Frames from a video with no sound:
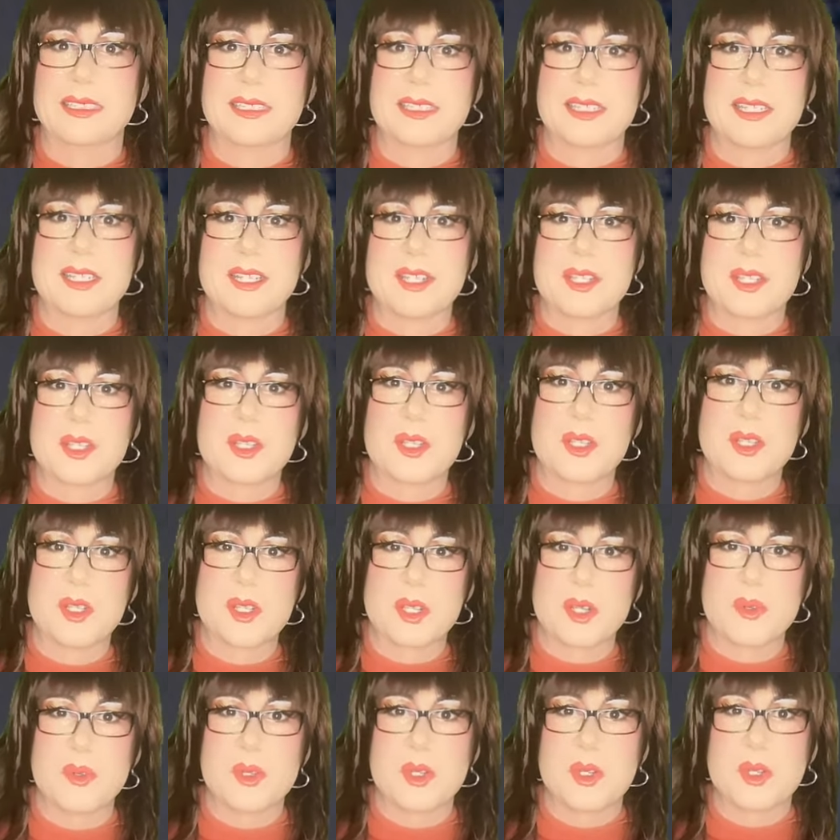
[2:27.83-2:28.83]
This is
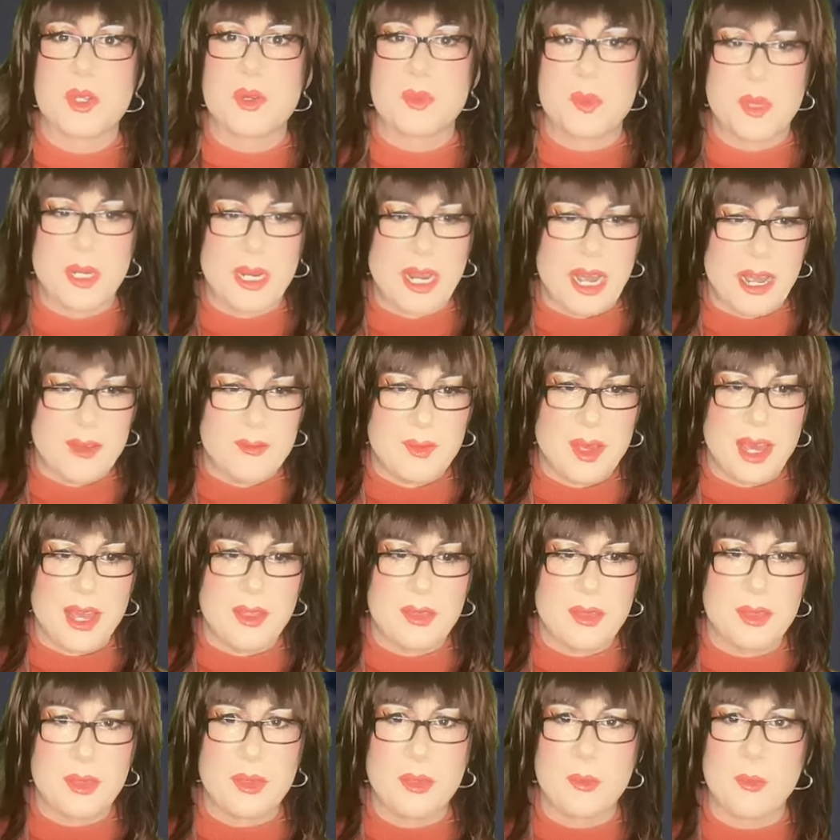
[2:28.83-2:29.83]
so stupid. I've
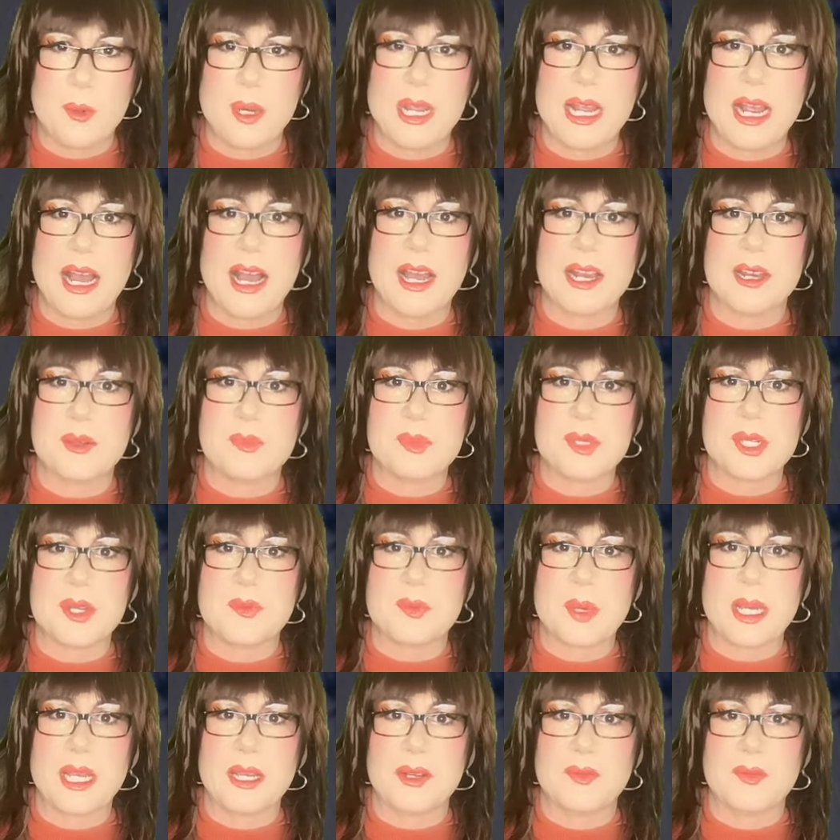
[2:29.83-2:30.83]
got three items
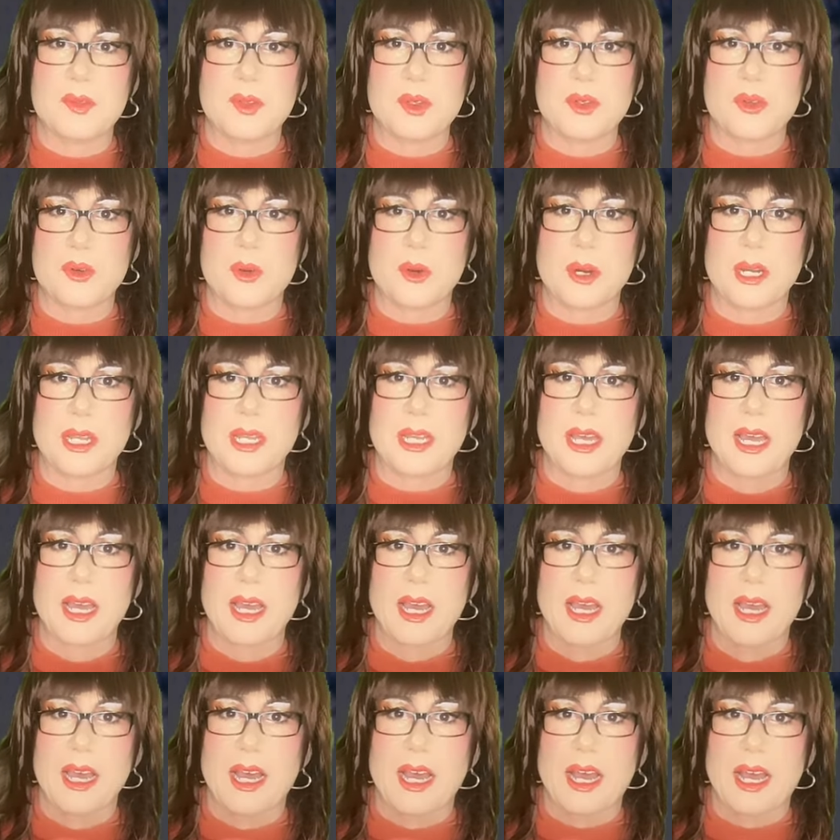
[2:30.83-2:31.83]
in my inventory.
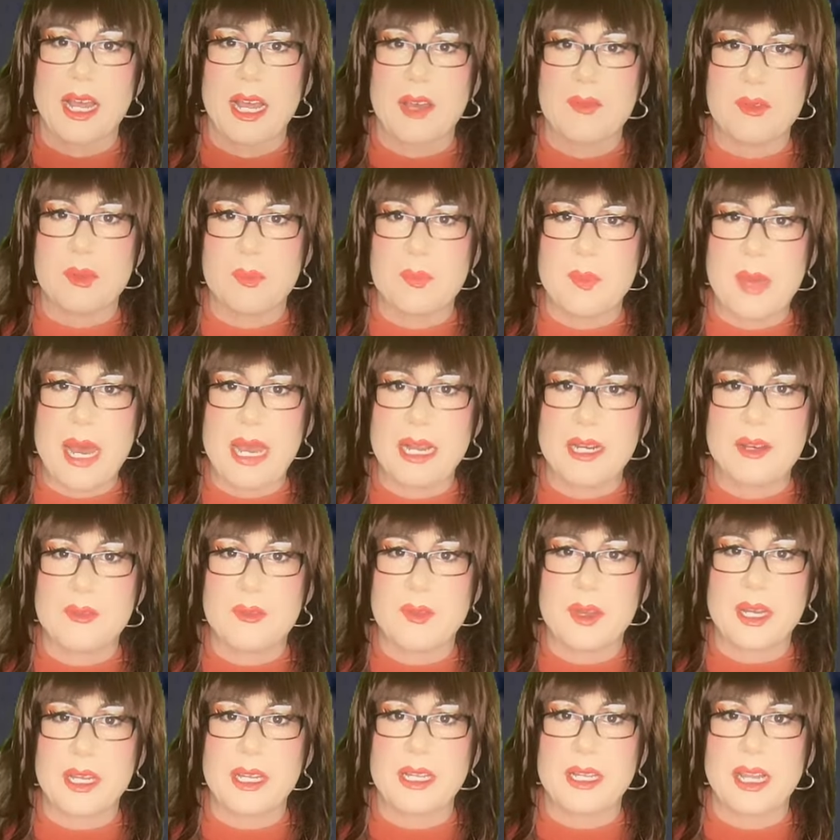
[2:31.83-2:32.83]
I have a
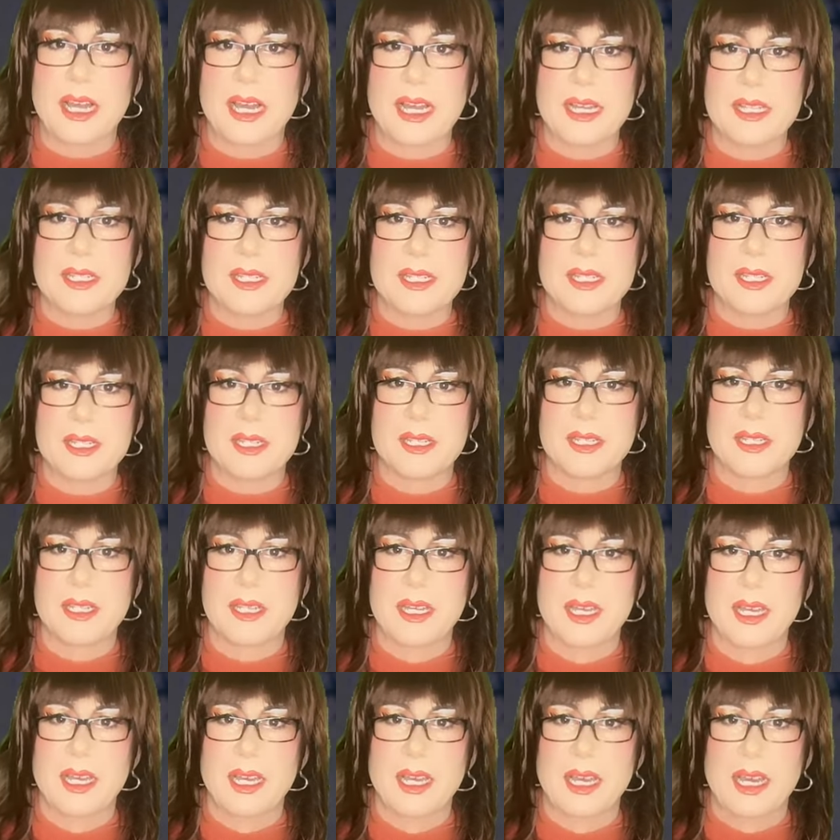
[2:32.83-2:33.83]
magnifying glass,
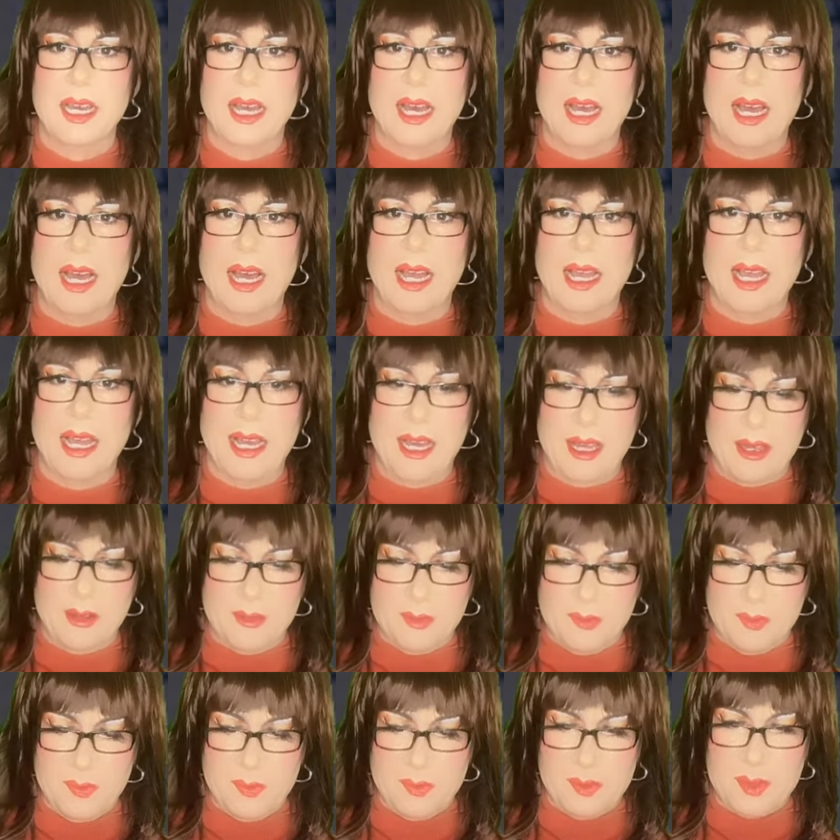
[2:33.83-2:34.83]
I
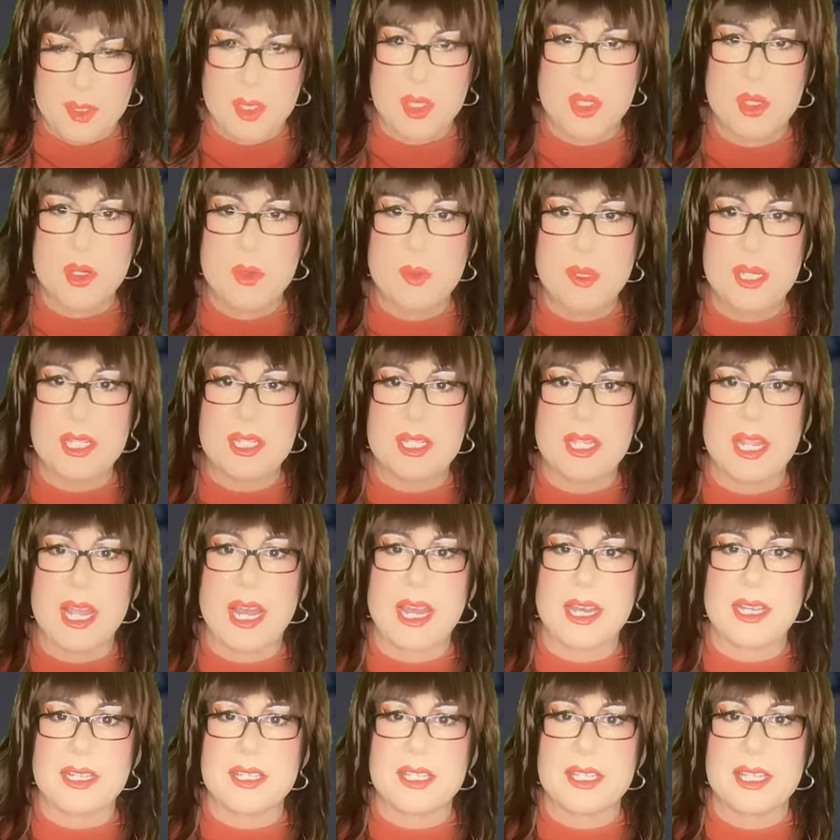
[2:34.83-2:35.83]
have Scooby
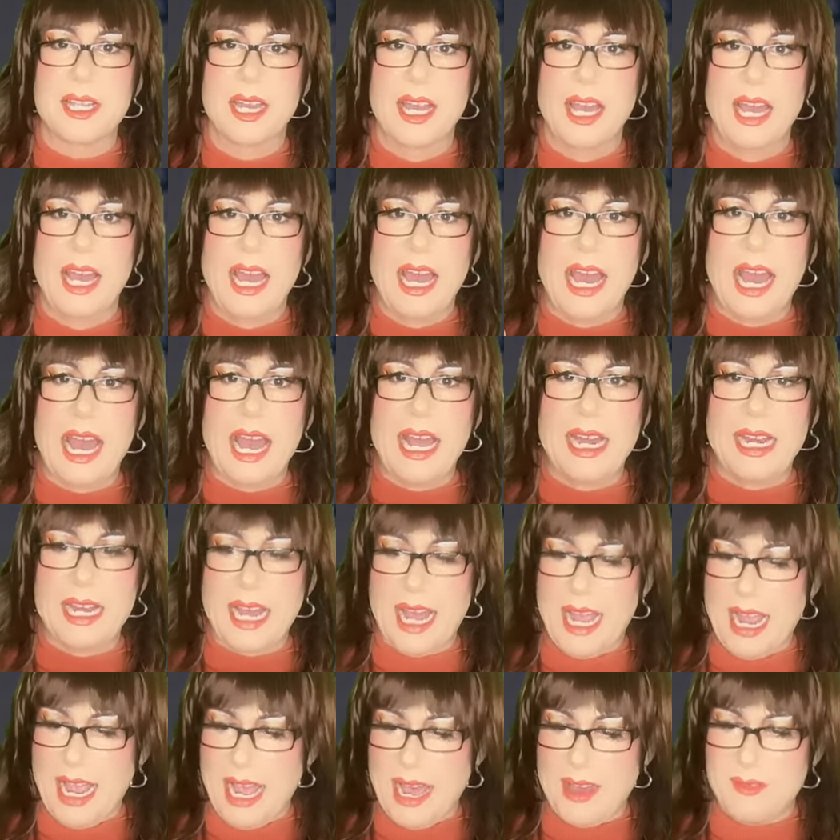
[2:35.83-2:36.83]
snacks,
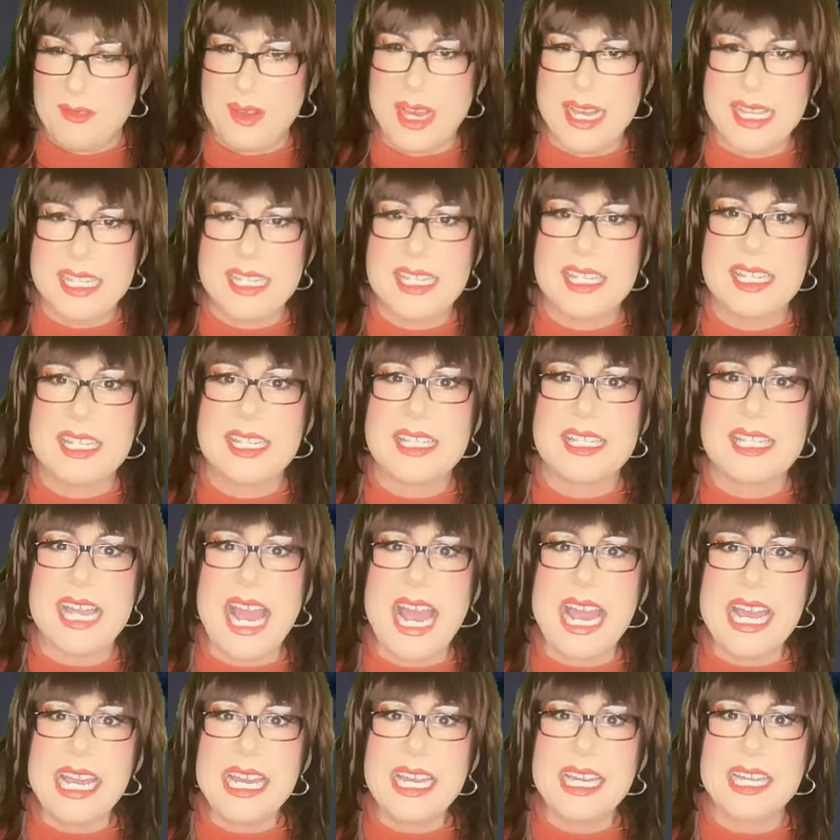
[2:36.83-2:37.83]
and I have a
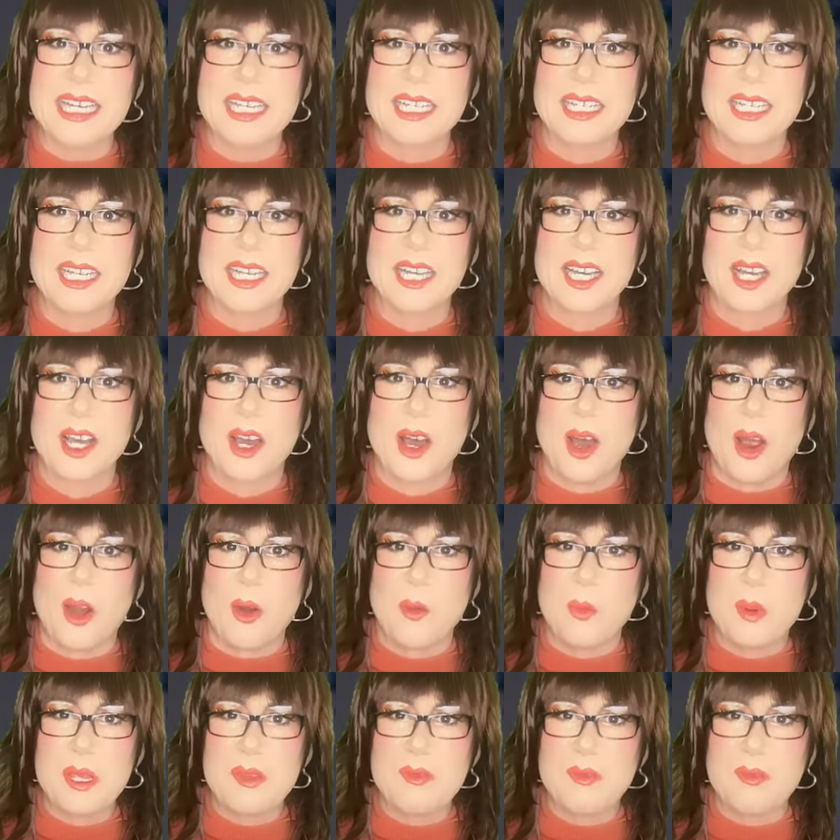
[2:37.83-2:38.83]
steak?
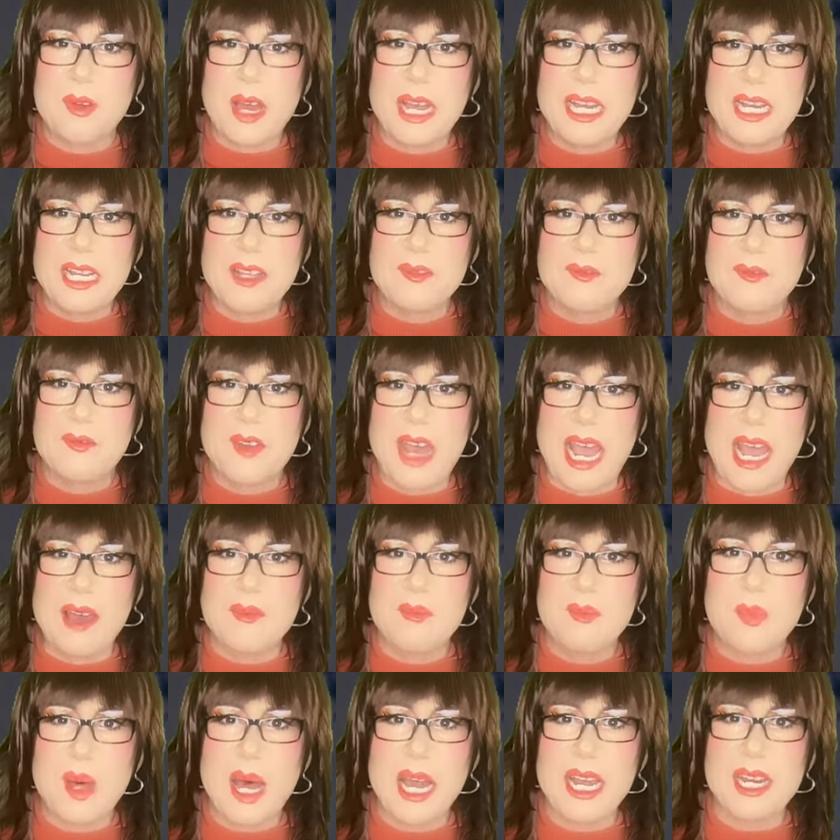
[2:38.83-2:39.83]
Are we fighting
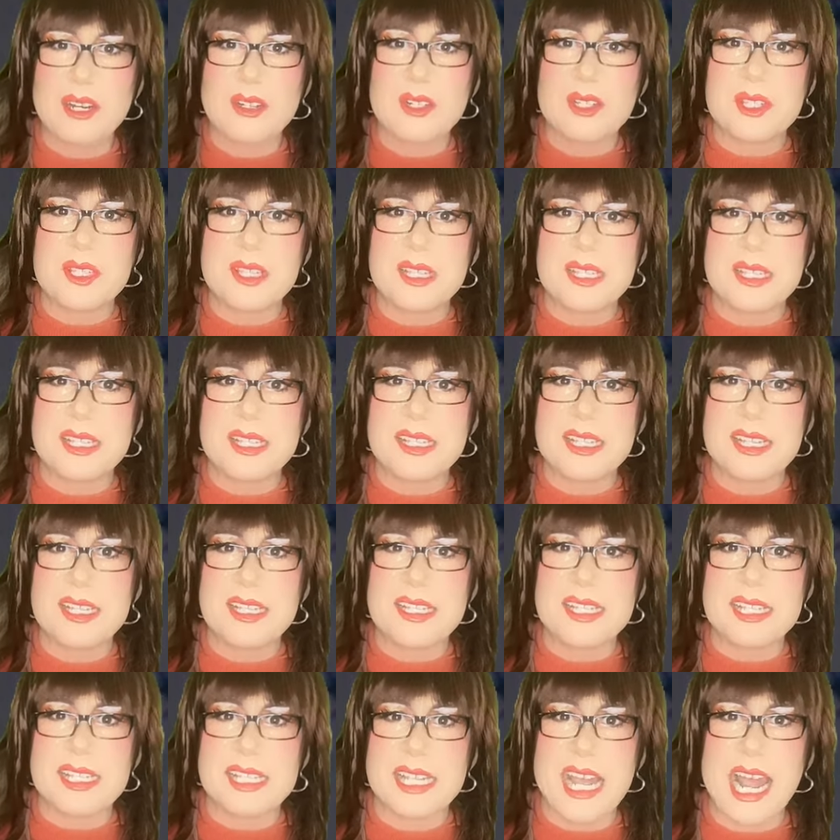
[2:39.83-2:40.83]
vampires? This is
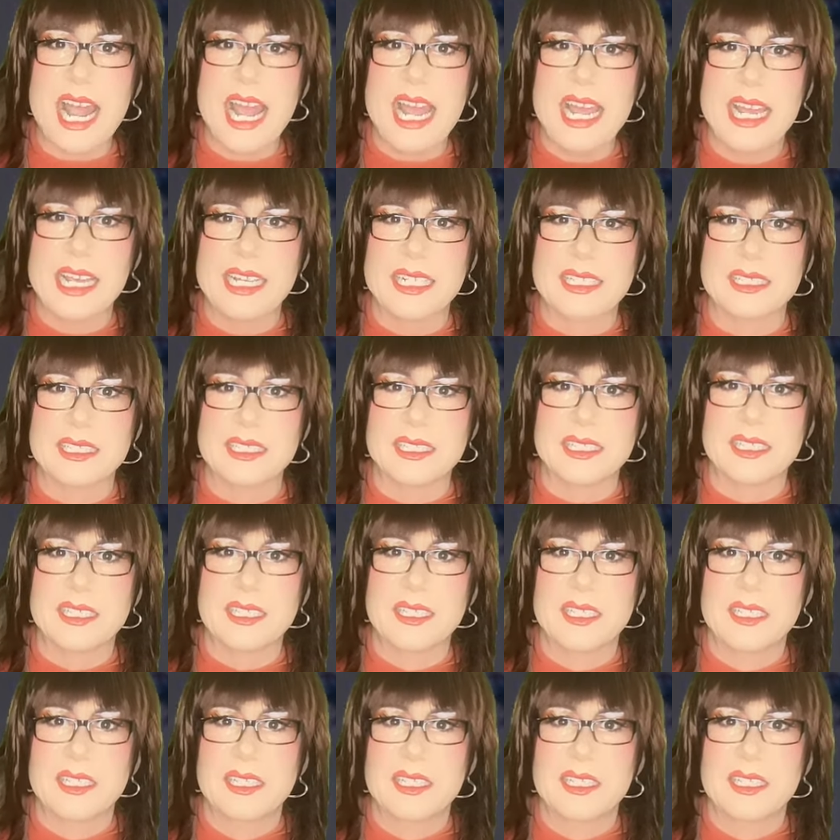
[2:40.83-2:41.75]
insane!